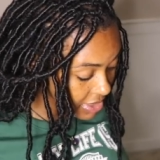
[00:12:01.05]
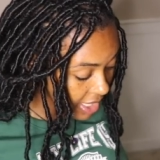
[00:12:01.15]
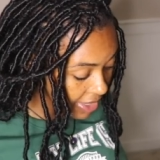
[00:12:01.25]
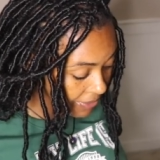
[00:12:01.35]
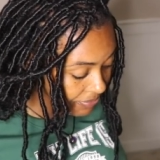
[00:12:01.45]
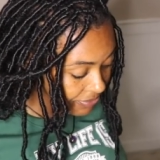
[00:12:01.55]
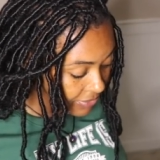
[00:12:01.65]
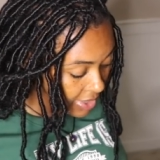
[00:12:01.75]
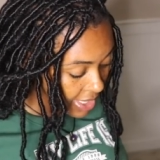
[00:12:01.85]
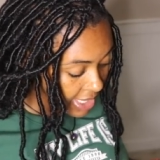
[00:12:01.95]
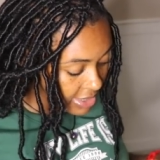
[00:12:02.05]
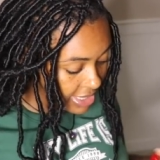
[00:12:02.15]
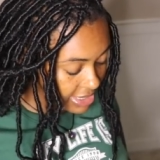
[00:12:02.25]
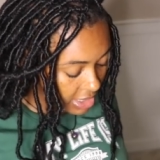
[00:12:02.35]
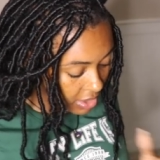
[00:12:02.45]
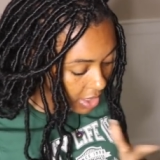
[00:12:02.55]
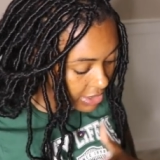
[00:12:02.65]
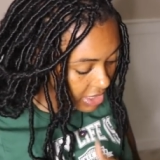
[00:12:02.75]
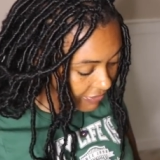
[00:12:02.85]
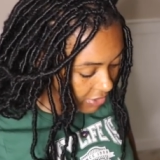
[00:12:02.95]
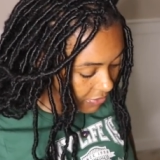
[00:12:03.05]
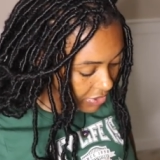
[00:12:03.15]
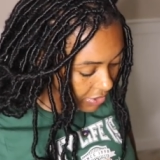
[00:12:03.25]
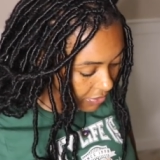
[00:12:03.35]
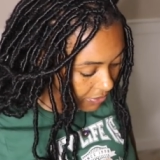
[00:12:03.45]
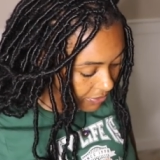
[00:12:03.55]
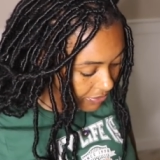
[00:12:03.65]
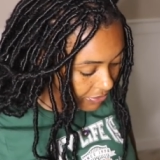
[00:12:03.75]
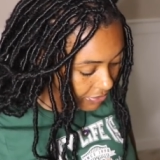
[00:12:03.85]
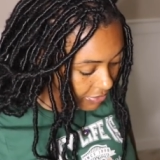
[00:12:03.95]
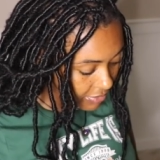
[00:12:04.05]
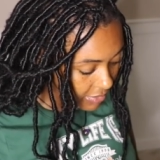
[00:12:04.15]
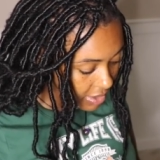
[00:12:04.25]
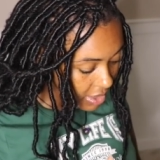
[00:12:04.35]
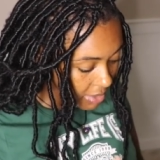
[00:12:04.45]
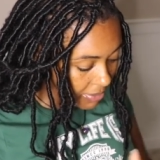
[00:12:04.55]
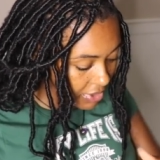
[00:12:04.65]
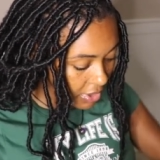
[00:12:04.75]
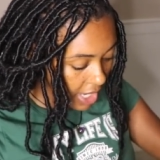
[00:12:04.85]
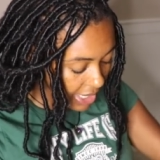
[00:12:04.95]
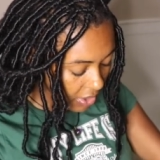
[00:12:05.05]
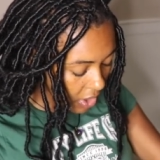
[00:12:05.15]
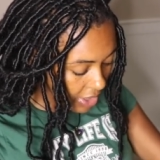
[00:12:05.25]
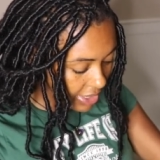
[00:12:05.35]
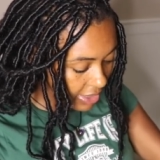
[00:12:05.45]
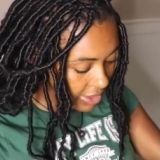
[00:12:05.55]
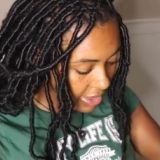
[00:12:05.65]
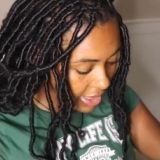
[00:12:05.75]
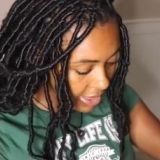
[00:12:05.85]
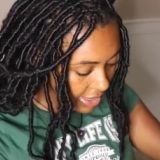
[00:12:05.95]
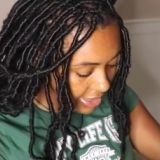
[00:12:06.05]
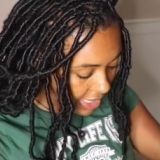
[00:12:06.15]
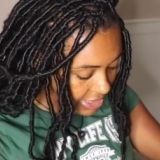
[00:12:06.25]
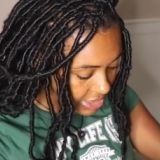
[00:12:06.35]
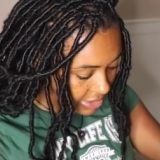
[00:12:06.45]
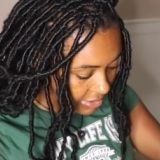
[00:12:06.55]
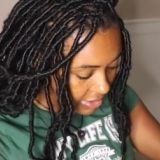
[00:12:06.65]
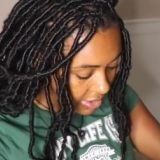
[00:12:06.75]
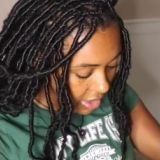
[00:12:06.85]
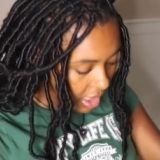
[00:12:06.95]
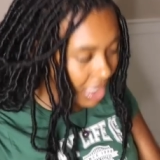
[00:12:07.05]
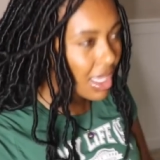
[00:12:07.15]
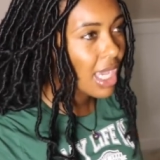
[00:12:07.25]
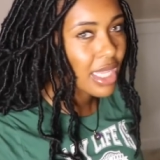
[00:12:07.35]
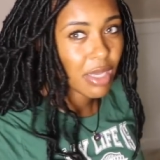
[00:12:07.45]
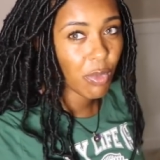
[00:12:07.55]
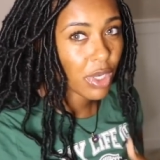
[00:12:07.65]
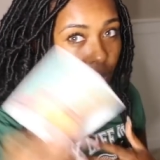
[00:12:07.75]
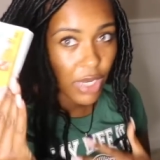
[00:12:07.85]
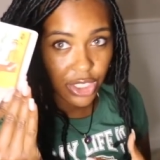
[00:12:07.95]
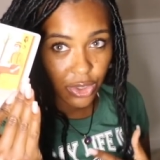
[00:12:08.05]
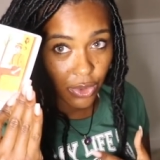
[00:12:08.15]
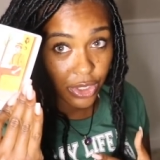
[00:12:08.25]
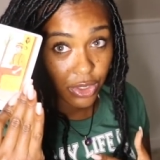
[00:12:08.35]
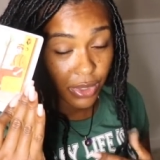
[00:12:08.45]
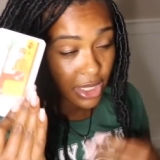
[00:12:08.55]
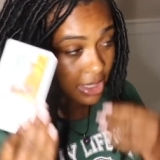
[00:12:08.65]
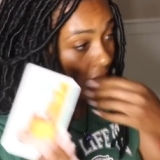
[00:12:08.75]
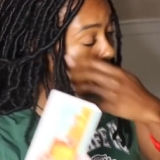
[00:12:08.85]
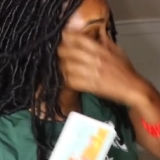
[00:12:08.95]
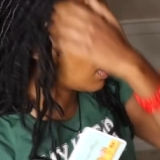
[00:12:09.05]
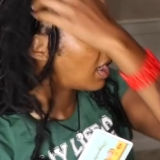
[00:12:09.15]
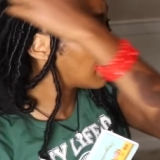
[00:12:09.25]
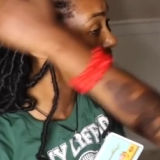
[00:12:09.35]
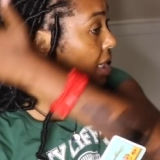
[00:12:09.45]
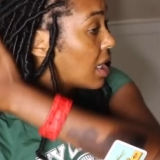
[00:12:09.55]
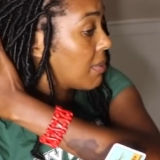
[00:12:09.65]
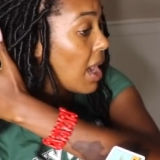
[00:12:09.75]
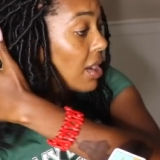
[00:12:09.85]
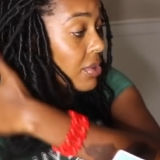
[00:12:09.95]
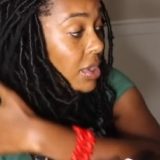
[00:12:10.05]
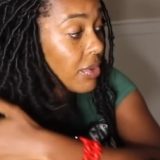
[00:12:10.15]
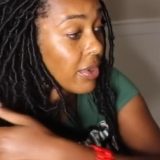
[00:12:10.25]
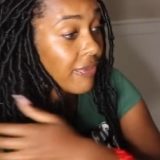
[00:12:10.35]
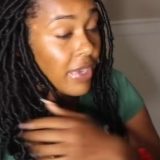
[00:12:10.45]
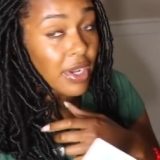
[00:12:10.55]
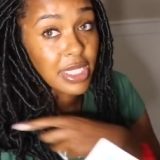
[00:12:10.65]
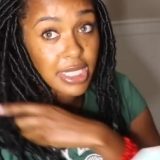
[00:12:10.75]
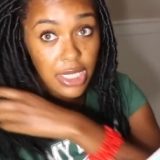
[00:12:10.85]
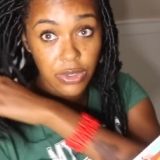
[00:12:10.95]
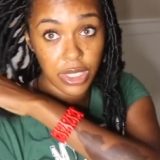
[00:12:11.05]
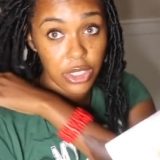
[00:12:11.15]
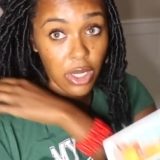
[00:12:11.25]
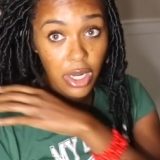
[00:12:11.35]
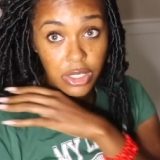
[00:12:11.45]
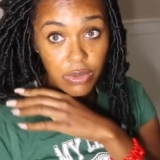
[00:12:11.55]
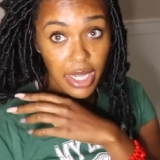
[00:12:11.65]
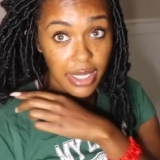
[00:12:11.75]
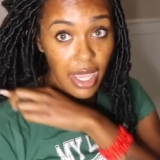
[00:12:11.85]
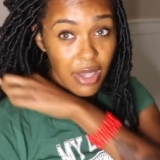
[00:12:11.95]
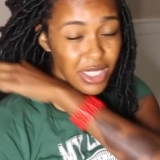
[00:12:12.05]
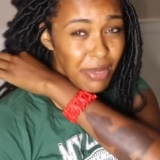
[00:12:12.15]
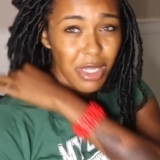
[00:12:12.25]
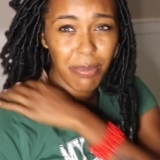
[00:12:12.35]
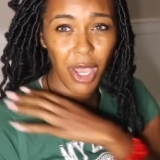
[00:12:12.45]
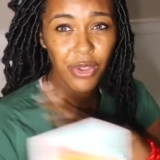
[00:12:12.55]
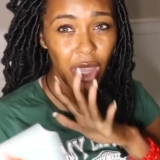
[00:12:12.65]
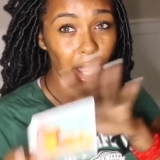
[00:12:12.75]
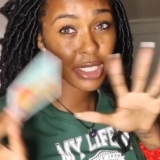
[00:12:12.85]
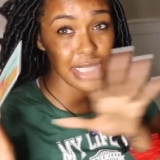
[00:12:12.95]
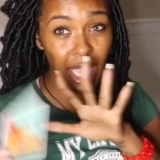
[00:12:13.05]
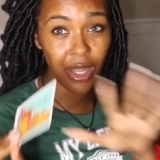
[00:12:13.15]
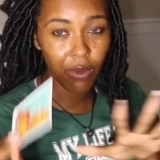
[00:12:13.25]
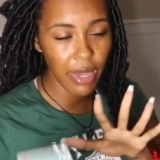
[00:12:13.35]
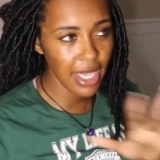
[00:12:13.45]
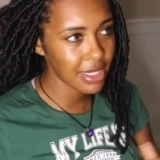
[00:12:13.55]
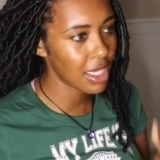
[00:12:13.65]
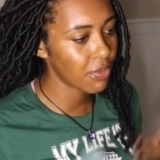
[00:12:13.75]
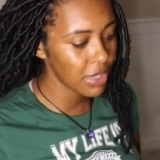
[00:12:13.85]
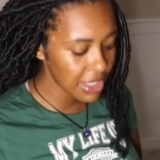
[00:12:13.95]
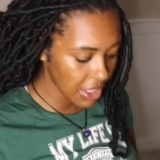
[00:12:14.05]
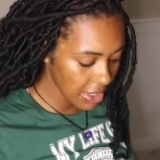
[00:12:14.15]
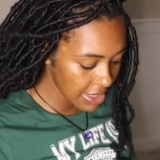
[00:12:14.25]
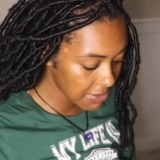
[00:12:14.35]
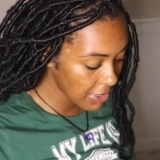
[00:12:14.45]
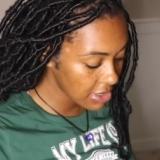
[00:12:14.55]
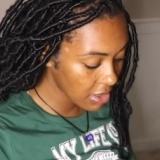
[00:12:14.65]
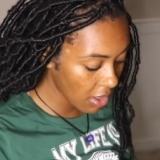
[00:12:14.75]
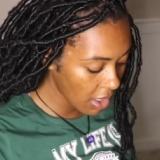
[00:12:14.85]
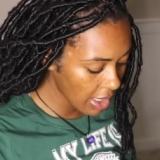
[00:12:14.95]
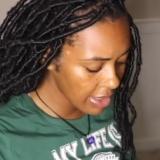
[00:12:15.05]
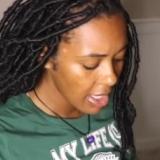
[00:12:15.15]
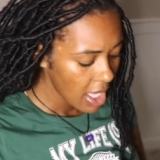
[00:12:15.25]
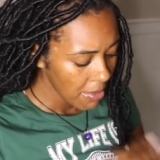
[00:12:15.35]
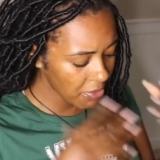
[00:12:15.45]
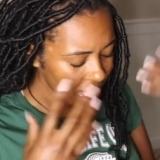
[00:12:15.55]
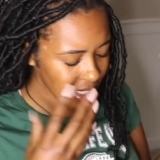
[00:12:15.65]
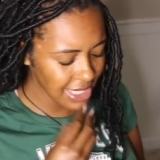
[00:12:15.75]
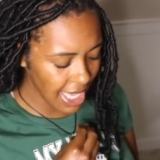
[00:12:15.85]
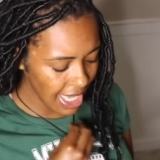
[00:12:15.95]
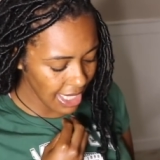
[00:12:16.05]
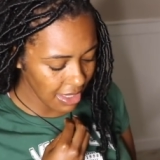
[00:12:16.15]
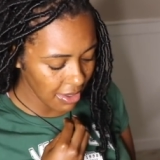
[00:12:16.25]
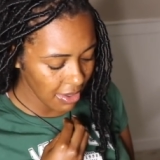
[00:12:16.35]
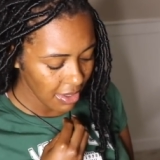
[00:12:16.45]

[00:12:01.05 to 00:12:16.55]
like they see longevity with you, but they're kind of already in a connection. A lot of them want to rush towards you with this King of Wands. I don't know. They're very sexually charged right now. Something about y'all staying away is like really turning this person on. But with this hangman,